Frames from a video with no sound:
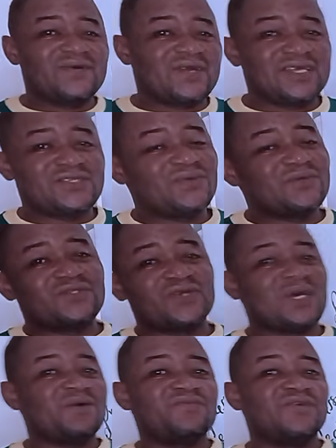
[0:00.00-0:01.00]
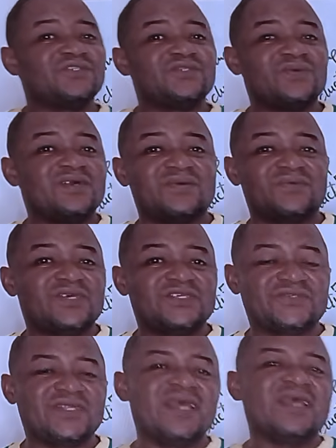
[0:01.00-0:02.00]
Okay, so we talk about Van de Waal
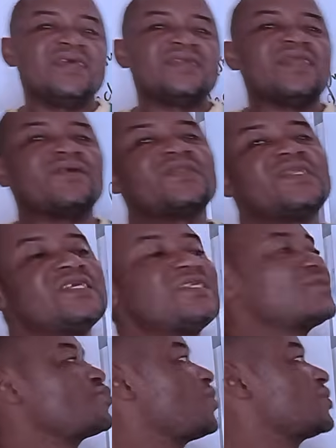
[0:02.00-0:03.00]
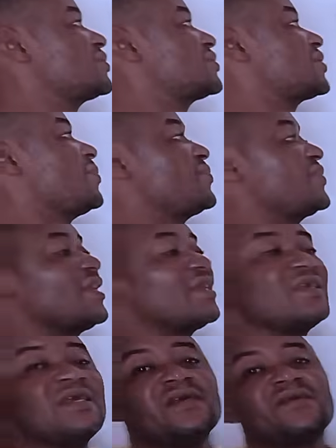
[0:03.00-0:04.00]
equation. Now this was
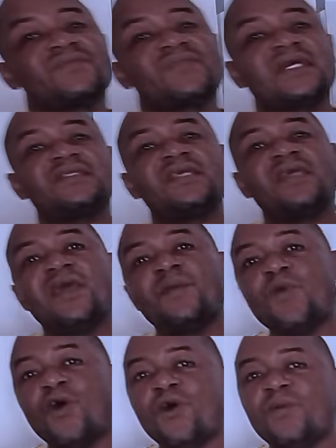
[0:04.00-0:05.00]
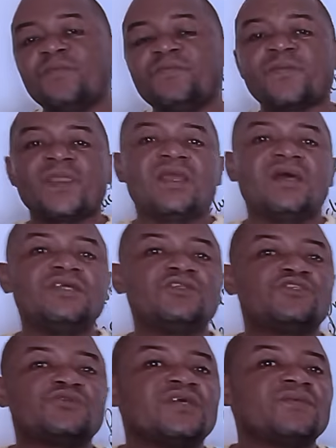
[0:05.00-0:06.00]
something that came up
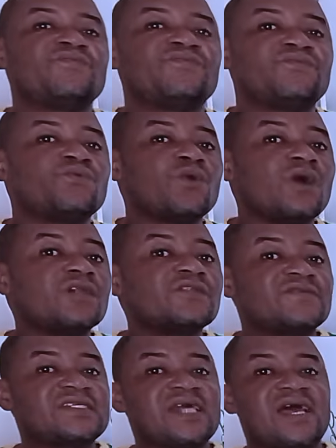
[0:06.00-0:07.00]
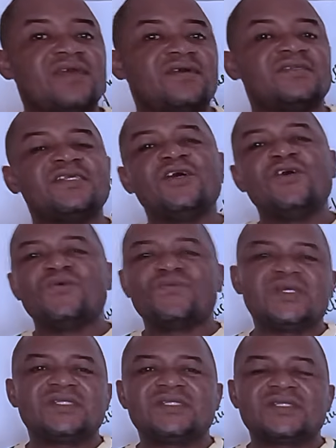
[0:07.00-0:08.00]
into the world of science
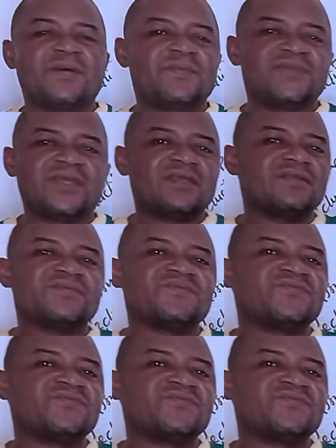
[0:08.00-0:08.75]
with something